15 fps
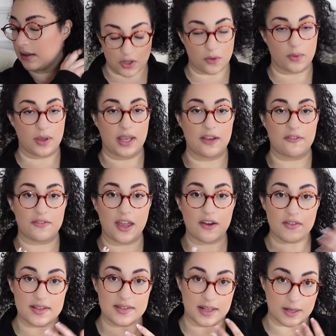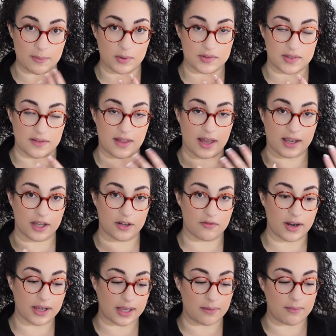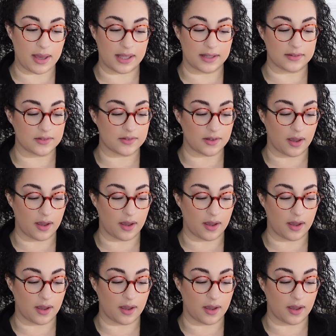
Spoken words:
So if there is anybody that can recommend